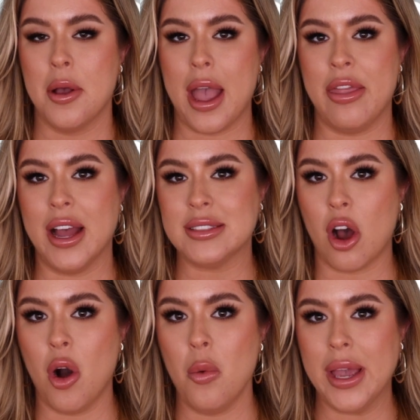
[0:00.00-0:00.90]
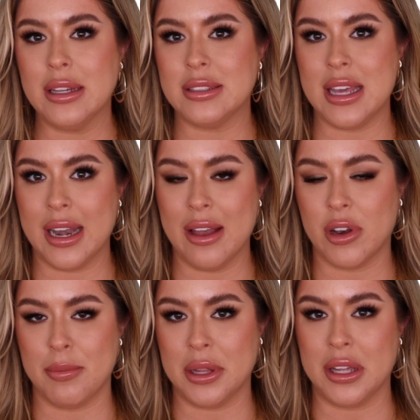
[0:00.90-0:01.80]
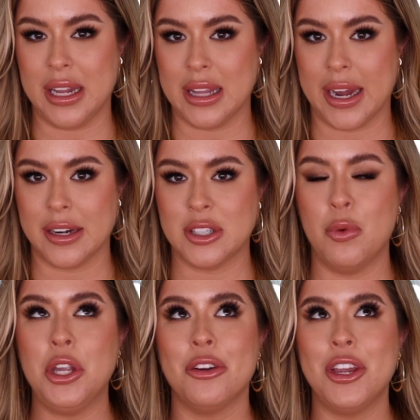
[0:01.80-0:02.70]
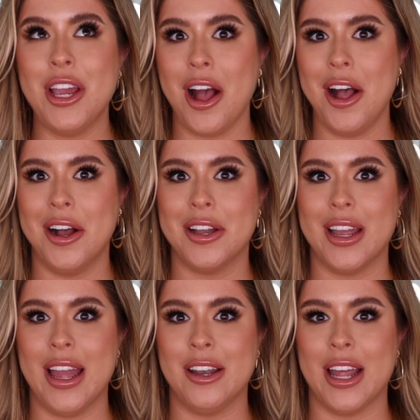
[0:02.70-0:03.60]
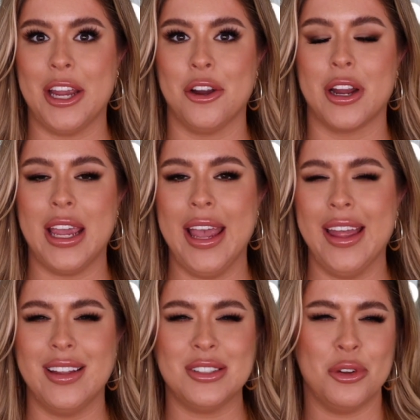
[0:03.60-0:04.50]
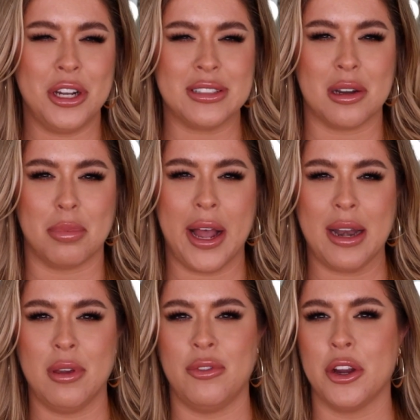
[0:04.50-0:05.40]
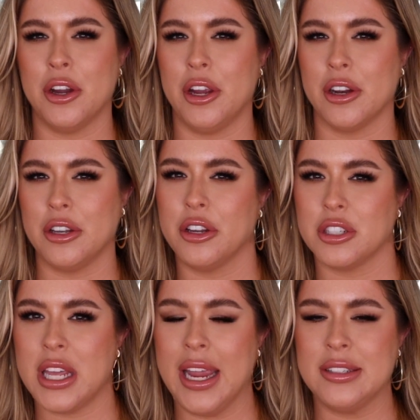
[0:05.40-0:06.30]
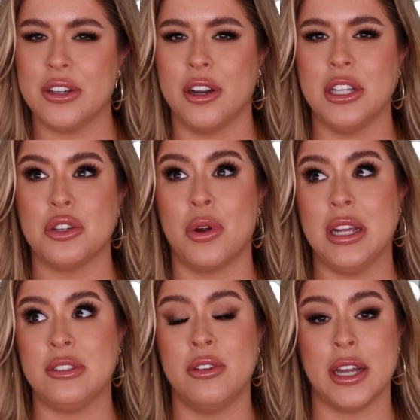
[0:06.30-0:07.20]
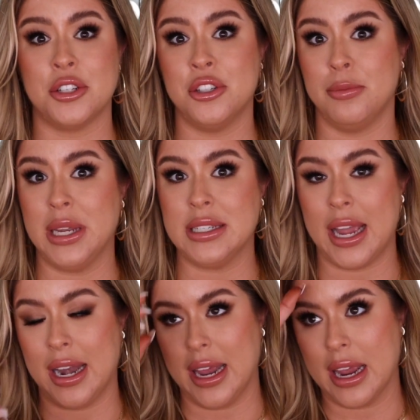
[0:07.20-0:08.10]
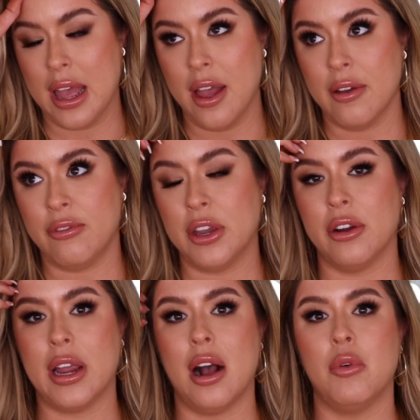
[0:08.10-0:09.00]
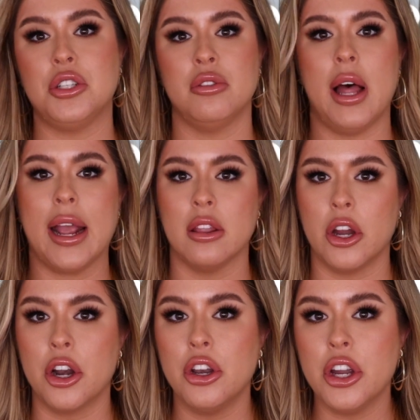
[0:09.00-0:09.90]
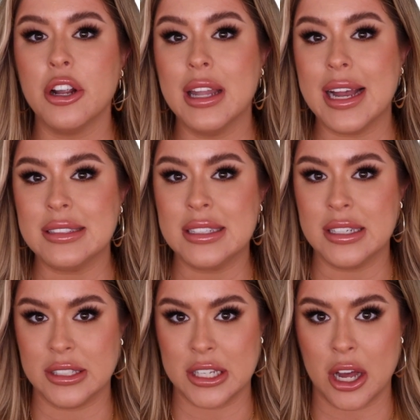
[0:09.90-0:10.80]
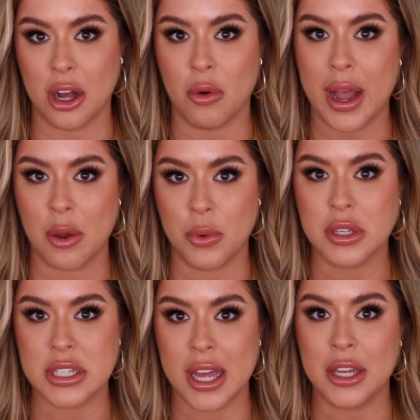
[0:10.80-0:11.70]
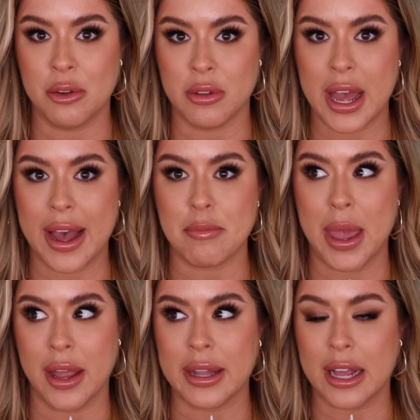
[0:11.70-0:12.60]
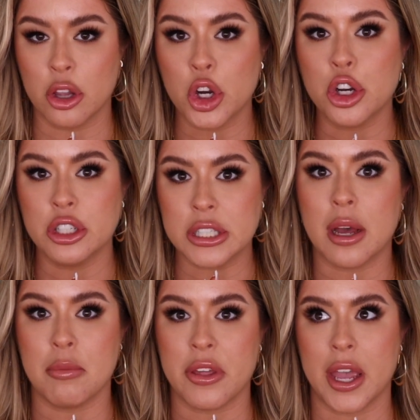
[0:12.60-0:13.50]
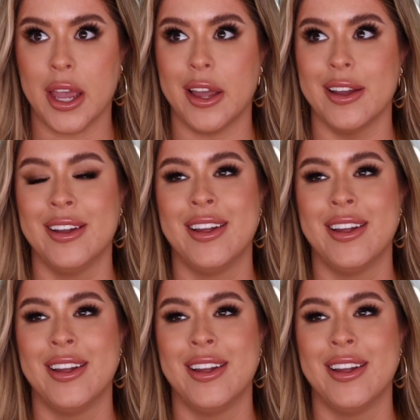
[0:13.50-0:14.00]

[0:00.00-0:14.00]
And that's always the inevitability there. So when you're young and like you're a kid, this really doesn't apply to me. If you're in your teens and your early 20s, you guys should be dating, figuring out what you like. Learn your lessons, though. I will tell you that. Learn something.